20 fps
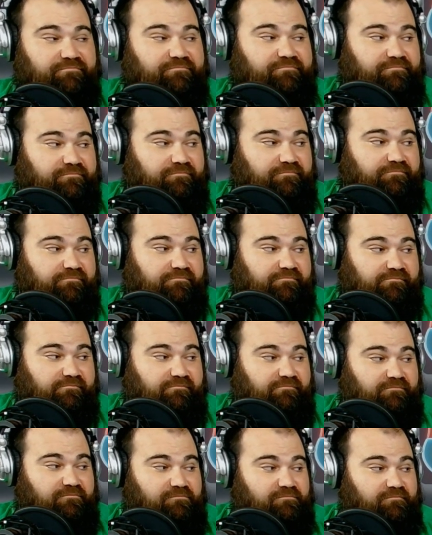
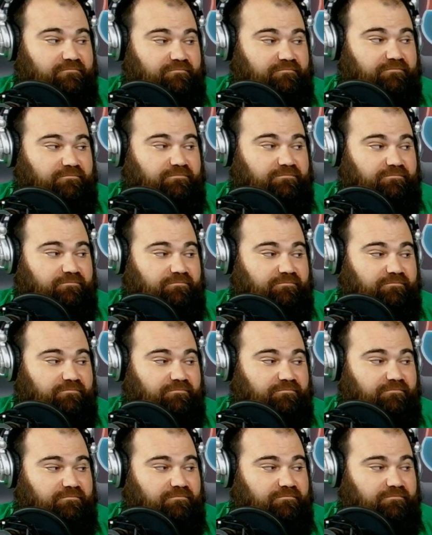
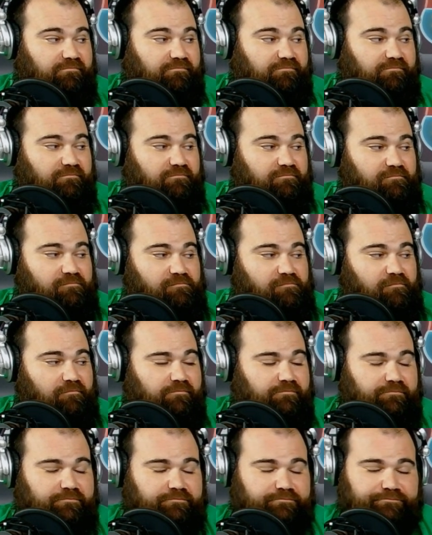
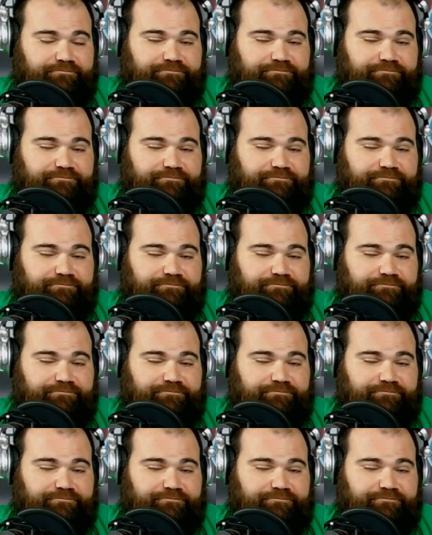(not speaking)